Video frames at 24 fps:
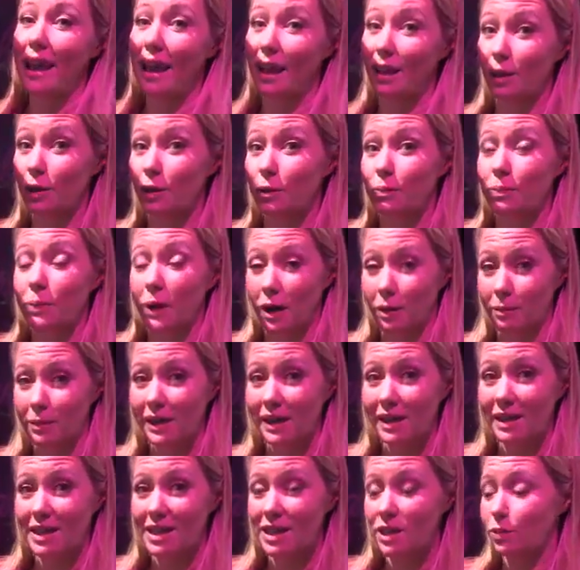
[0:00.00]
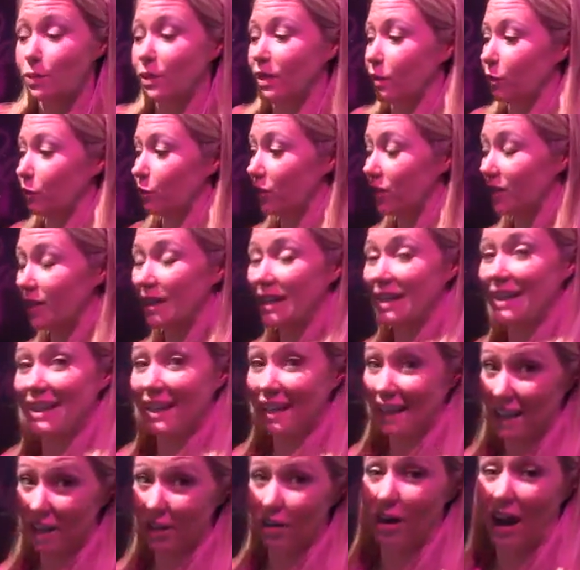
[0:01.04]
hello Barbie, is when it really
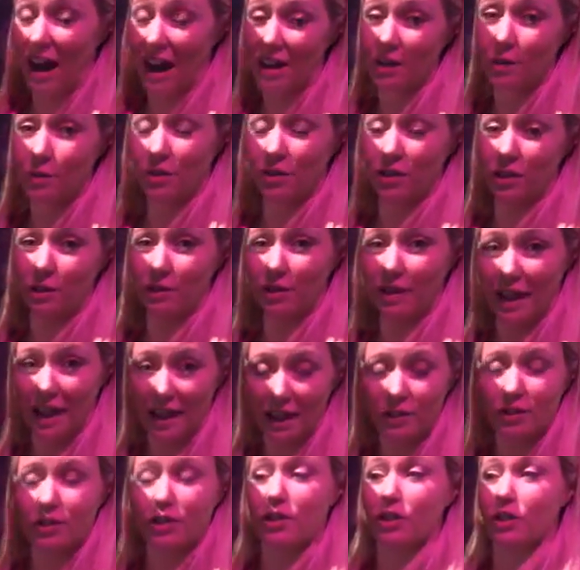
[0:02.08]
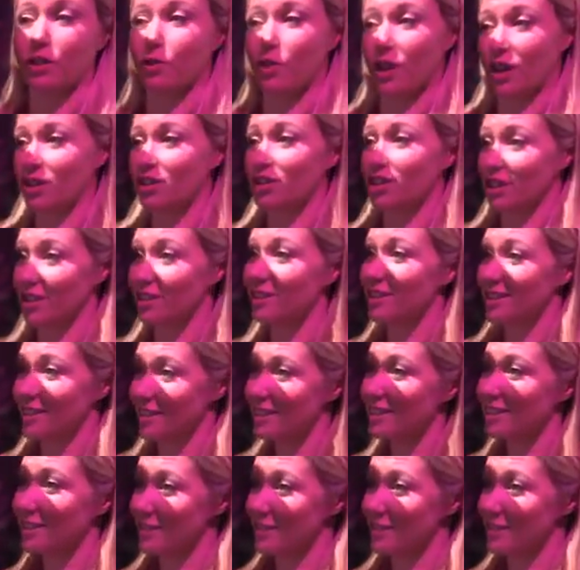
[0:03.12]
can interact with you and answer your questions.